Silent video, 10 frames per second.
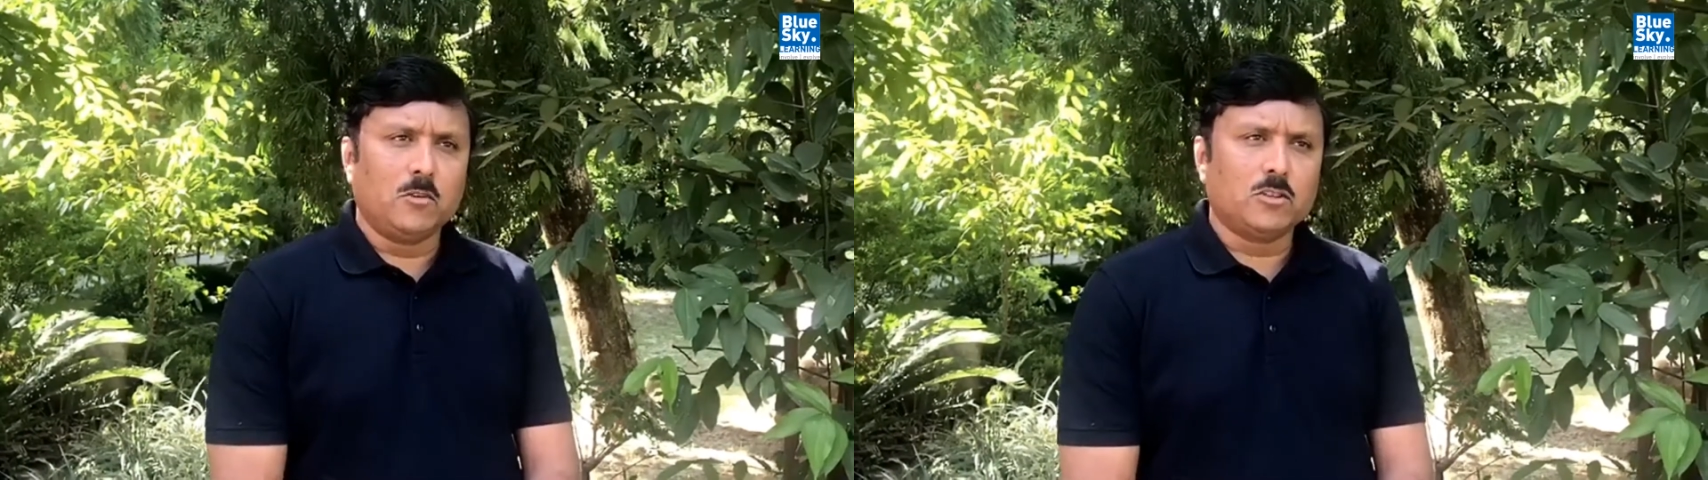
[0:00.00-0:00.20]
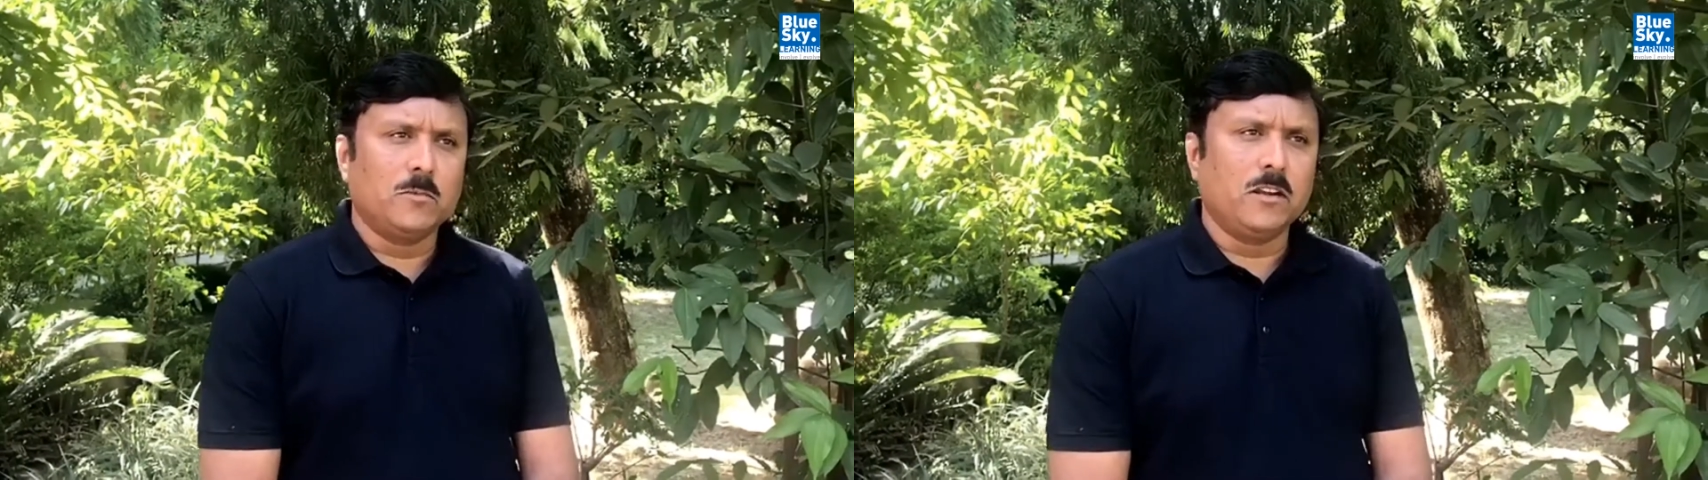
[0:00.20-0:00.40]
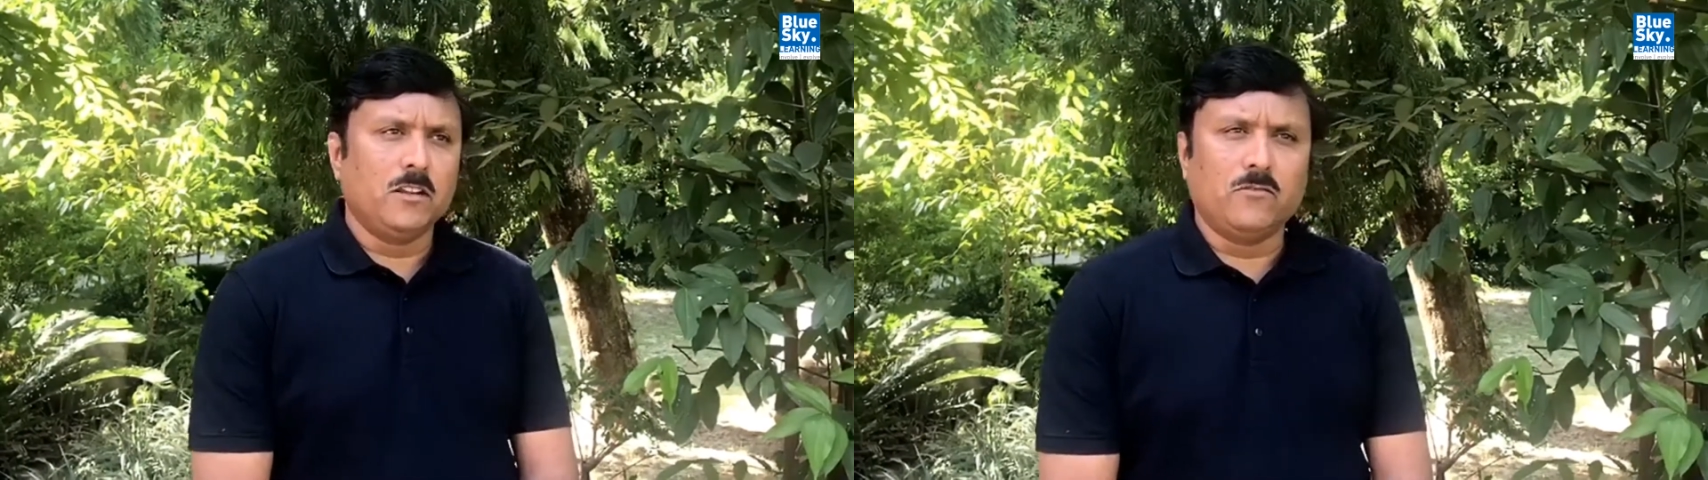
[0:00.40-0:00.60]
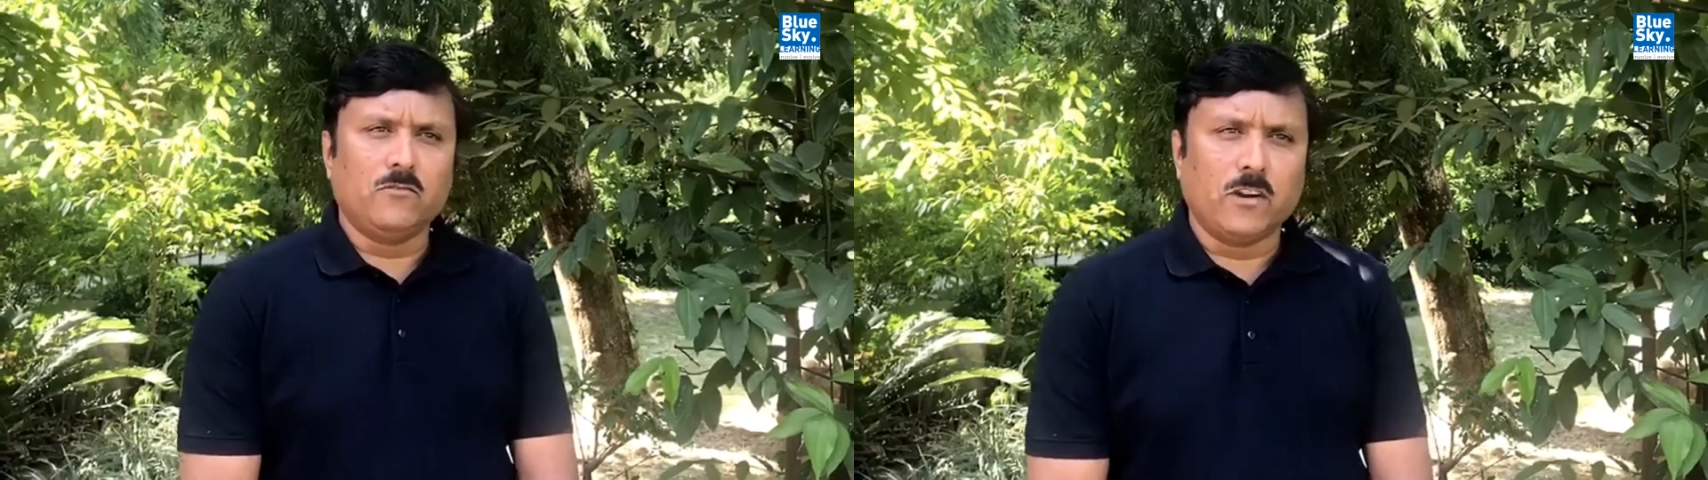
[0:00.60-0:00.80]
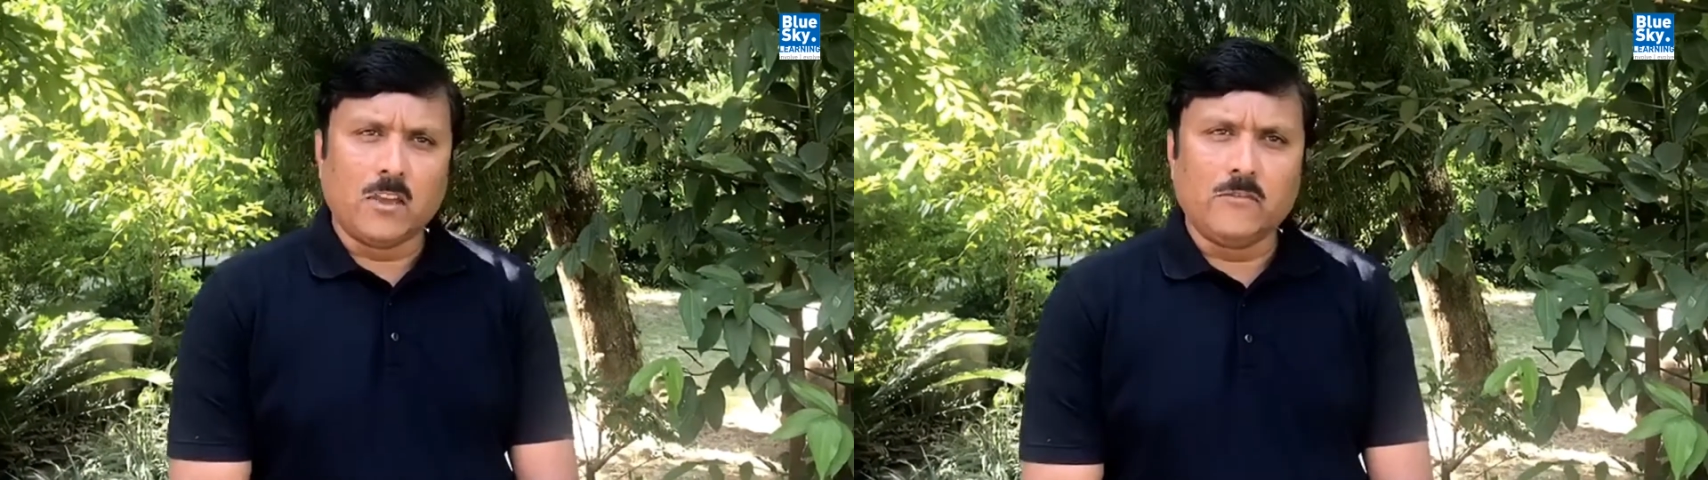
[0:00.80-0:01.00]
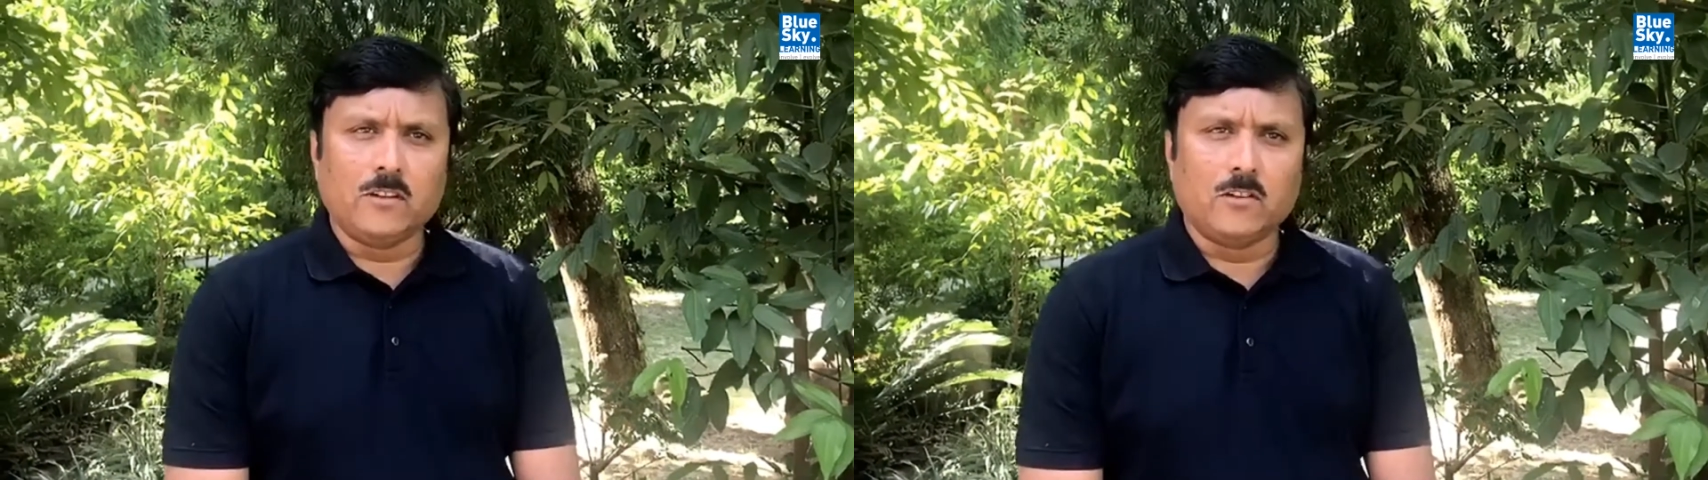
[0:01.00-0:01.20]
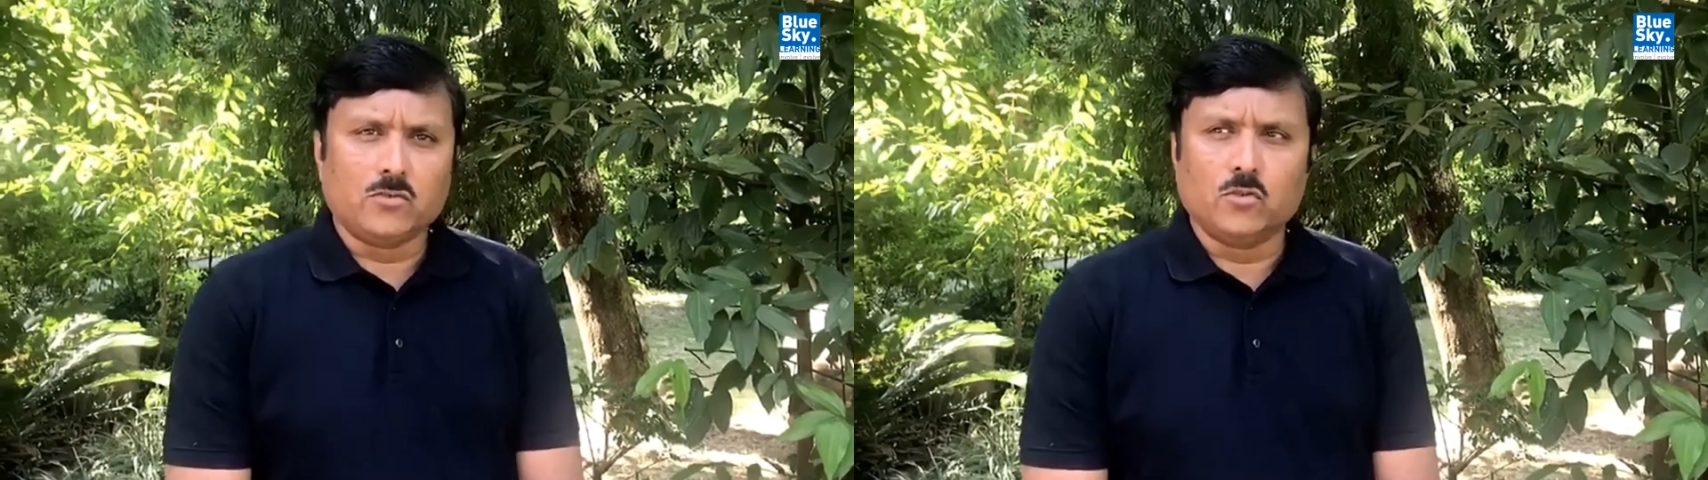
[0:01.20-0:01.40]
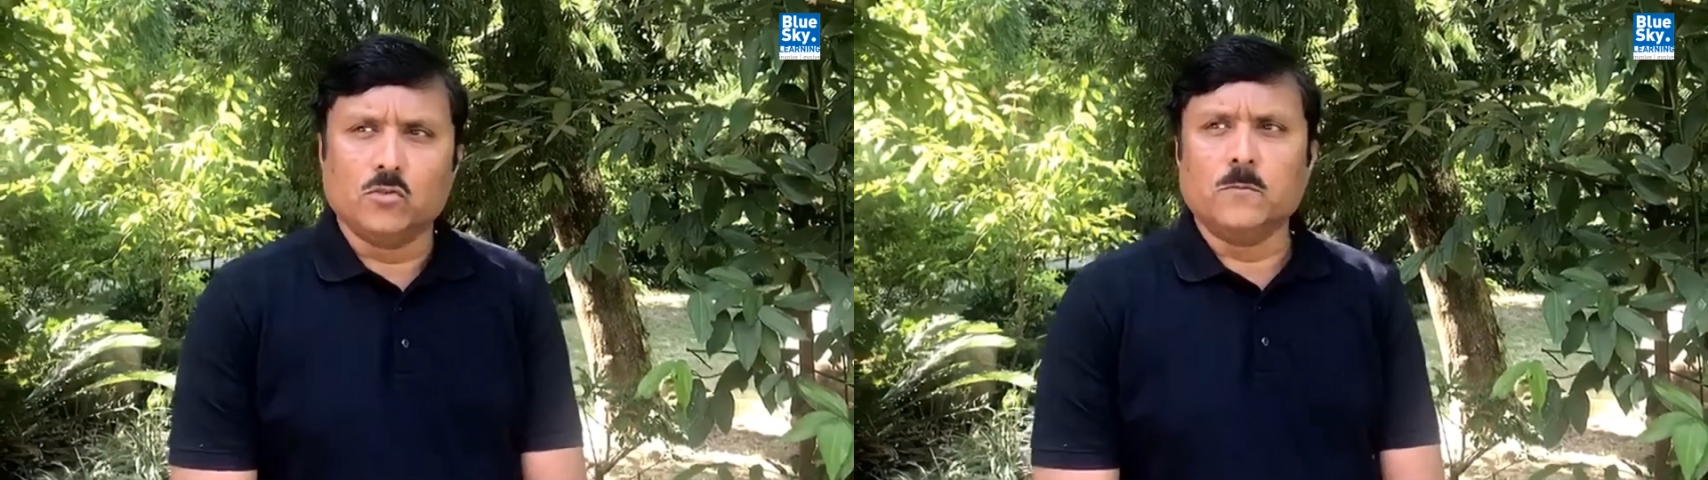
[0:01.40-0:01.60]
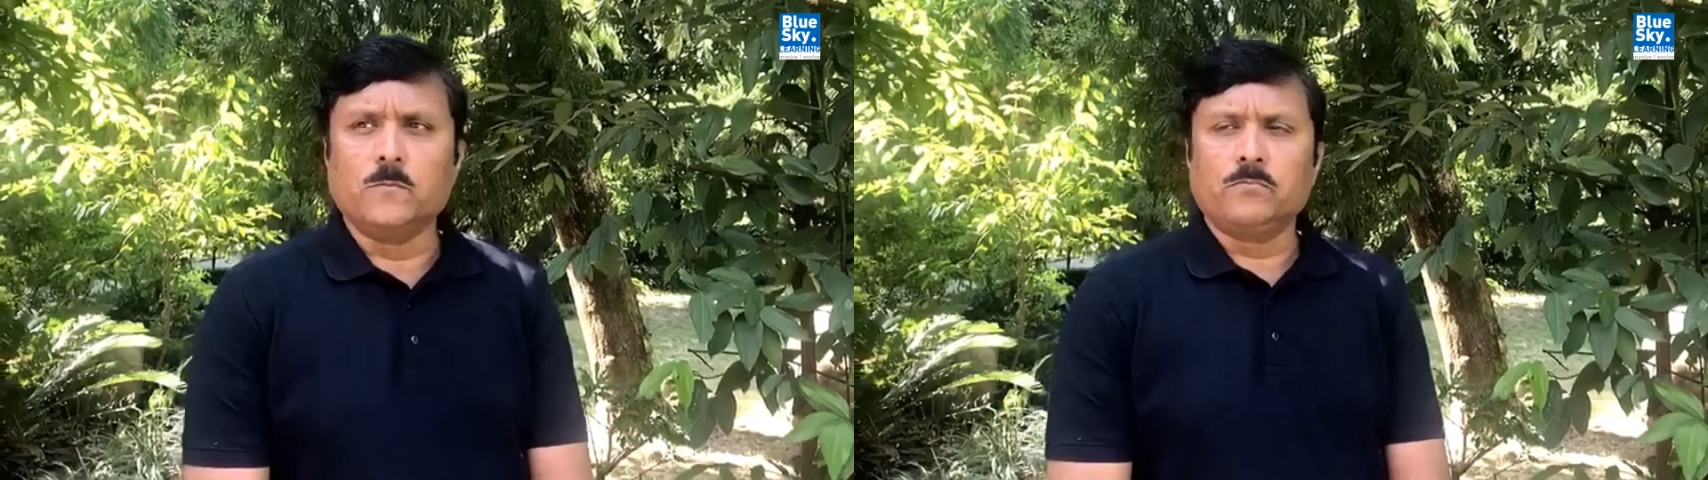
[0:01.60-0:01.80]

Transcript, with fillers: approximately five years or so.